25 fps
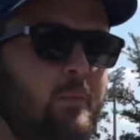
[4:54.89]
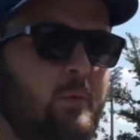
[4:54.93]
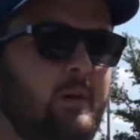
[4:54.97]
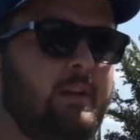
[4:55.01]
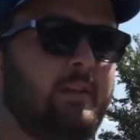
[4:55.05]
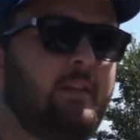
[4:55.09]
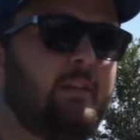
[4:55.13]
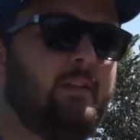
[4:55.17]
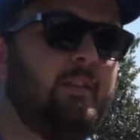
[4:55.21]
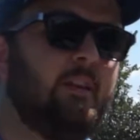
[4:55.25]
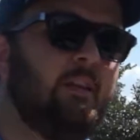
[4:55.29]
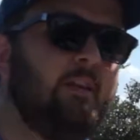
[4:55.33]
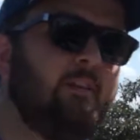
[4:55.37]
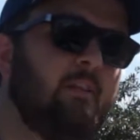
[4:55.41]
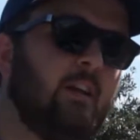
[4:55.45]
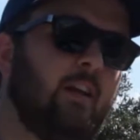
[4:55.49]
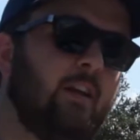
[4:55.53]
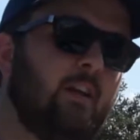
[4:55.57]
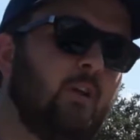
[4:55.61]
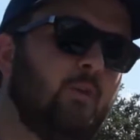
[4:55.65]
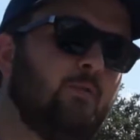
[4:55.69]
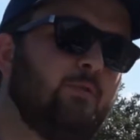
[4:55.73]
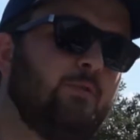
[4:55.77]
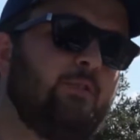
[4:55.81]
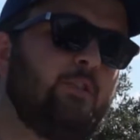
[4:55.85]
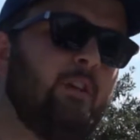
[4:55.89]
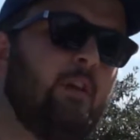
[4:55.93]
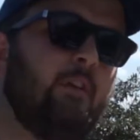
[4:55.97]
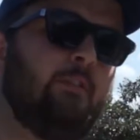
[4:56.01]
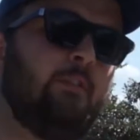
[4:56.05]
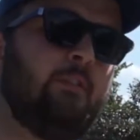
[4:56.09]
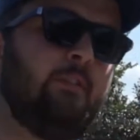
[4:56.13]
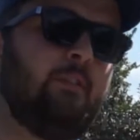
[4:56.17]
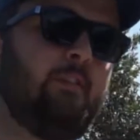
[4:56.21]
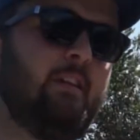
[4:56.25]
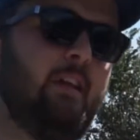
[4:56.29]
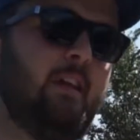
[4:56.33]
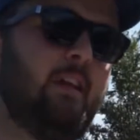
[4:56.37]
One of the things that Coach
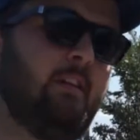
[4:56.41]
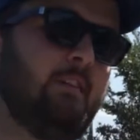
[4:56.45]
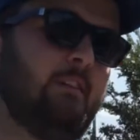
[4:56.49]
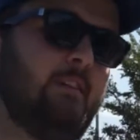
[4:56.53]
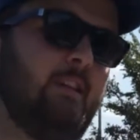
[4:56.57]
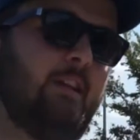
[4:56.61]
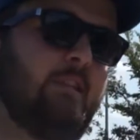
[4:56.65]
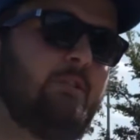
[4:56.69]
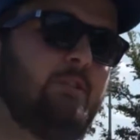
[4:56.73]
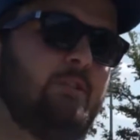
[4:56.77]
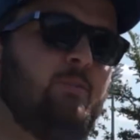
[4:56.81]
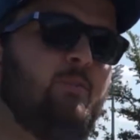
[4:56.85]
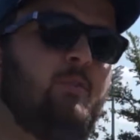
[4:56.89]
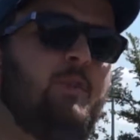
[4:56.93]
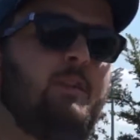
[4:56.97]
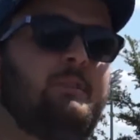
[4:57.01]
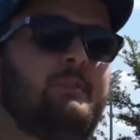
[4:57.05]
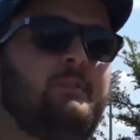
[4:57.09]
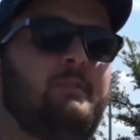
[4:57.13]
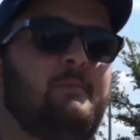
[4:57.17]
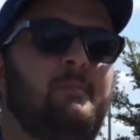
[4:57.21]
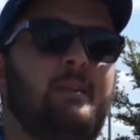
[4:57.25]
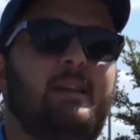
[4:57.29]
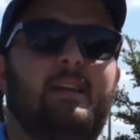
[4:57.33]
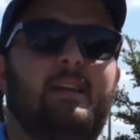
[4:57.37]
Shelton said is that she wants to